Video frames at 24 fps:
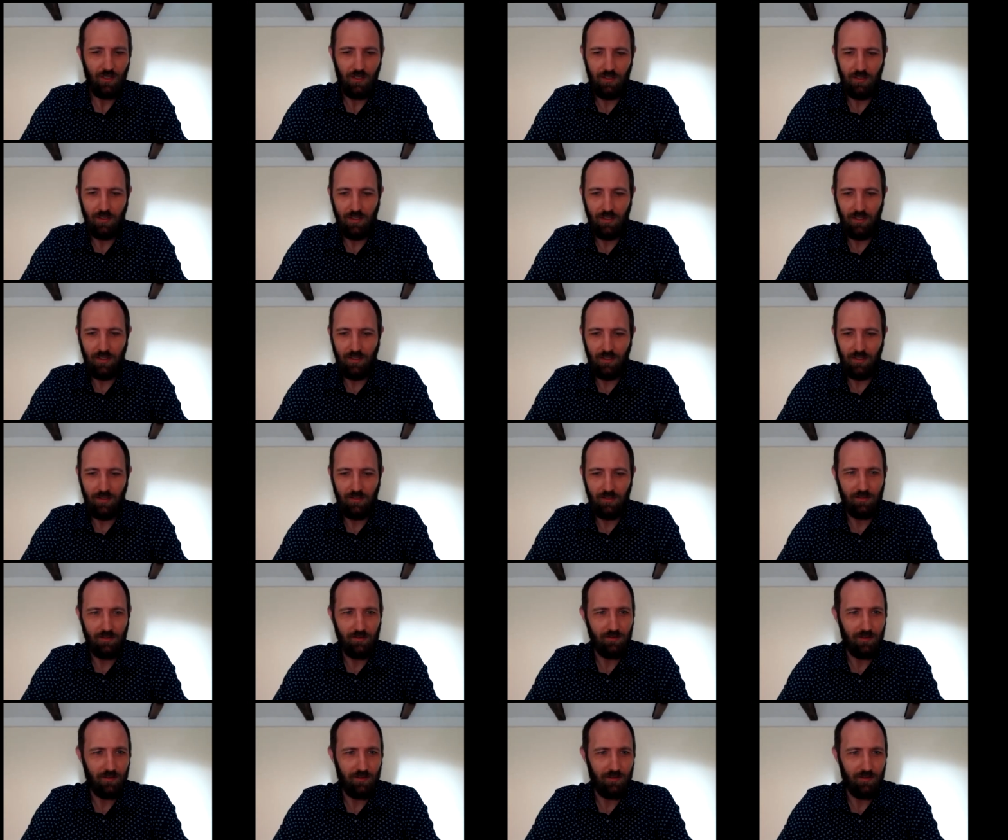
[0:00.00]

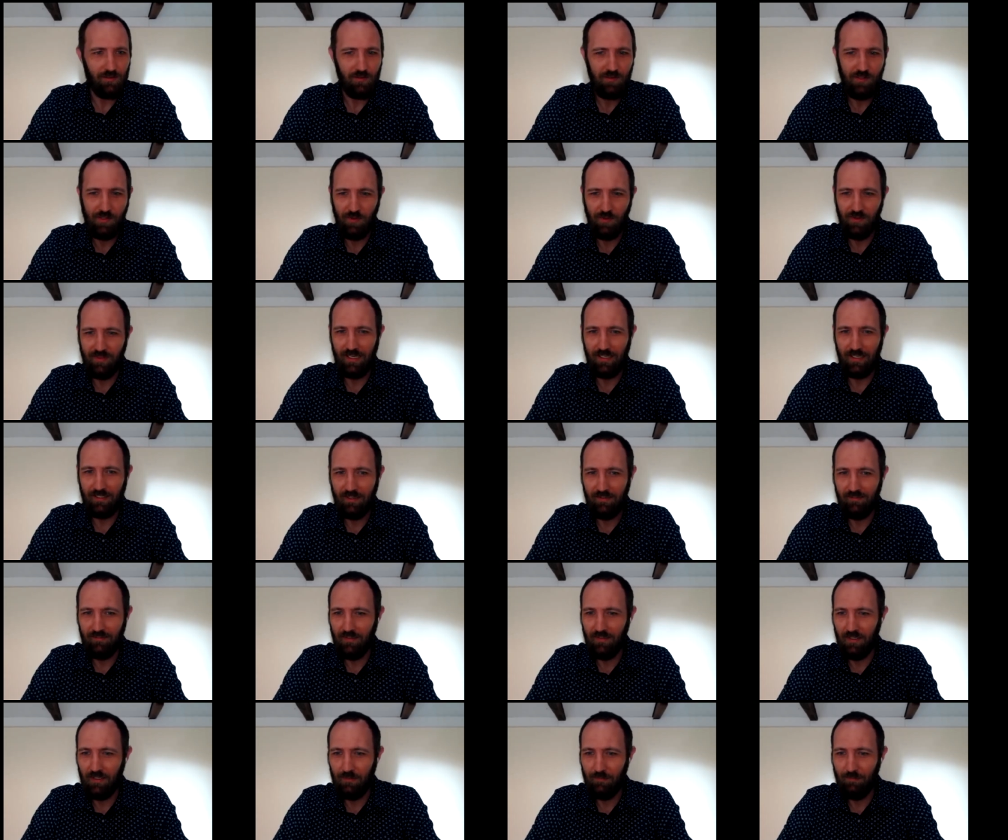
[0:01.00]
I'll so with that kind
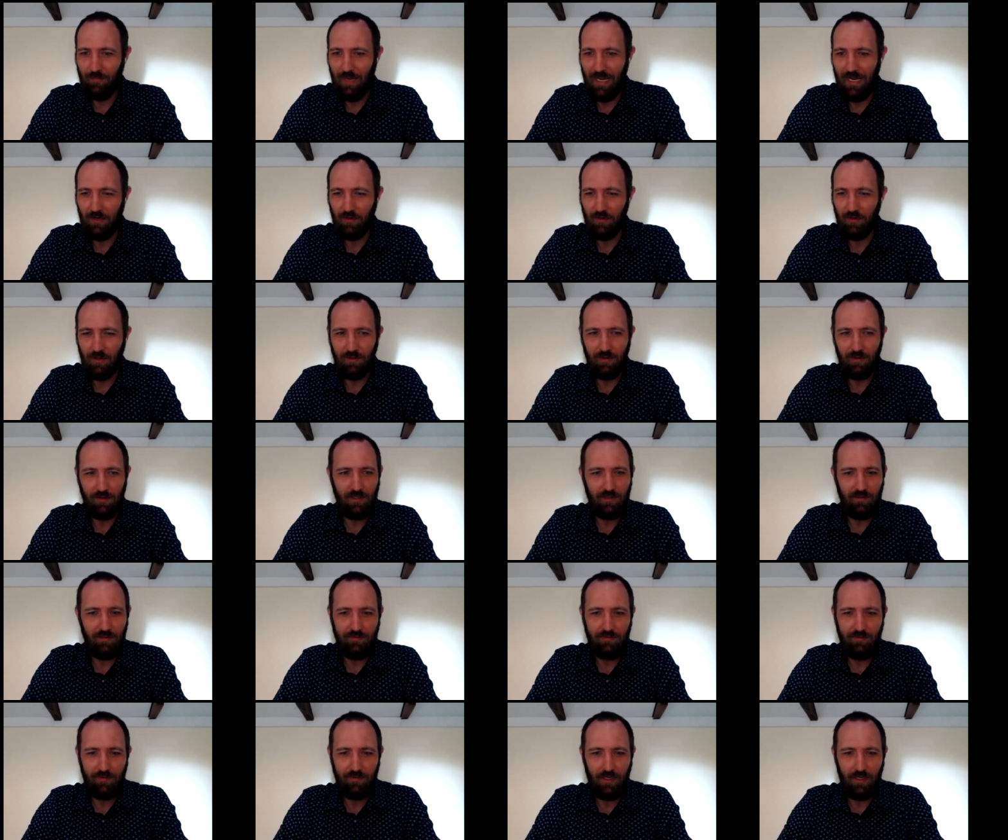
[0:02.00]
of a background, I'll
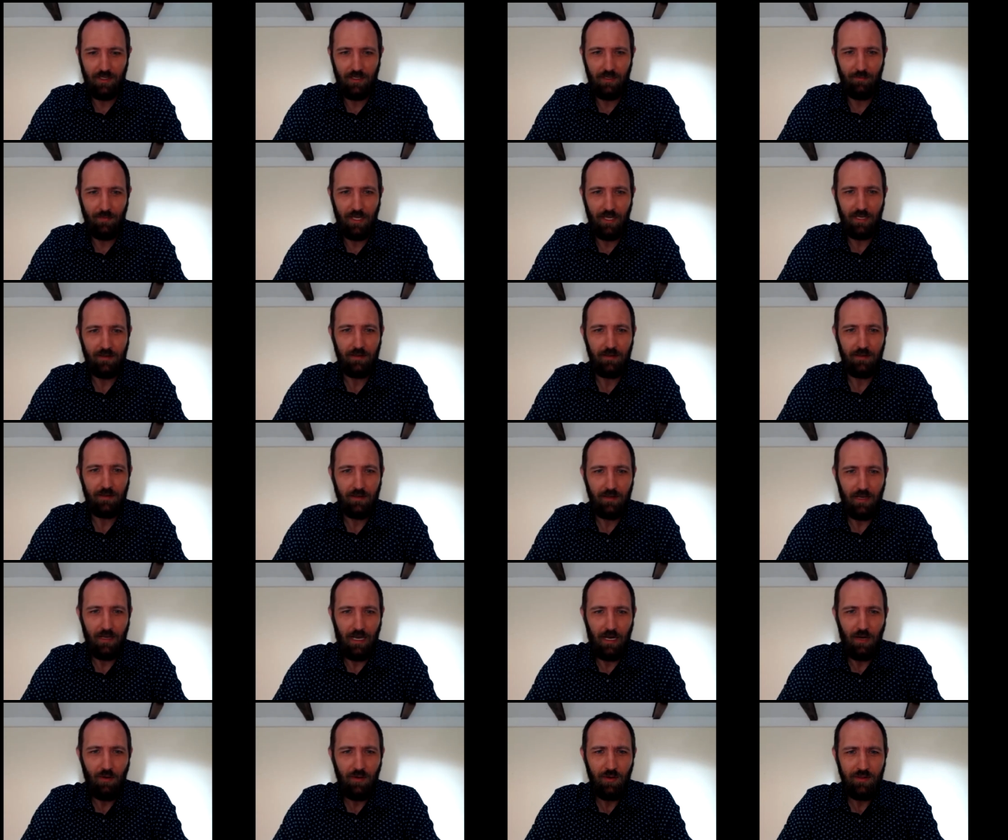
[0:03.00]
give and
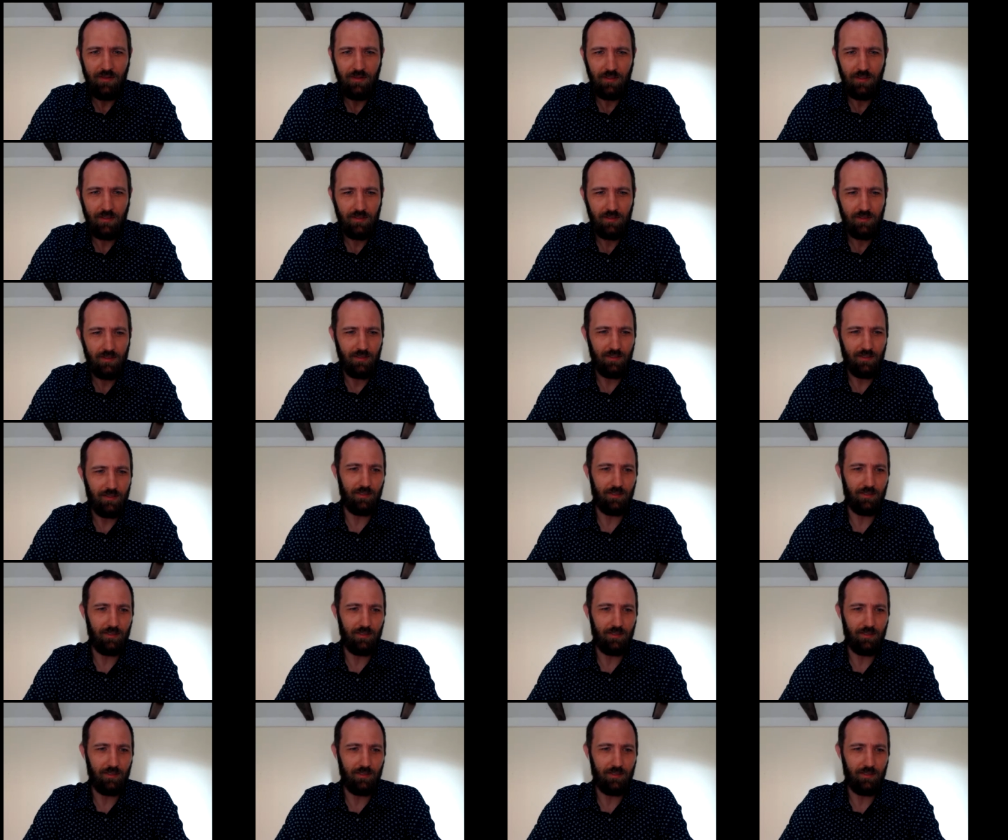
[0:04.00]
how I think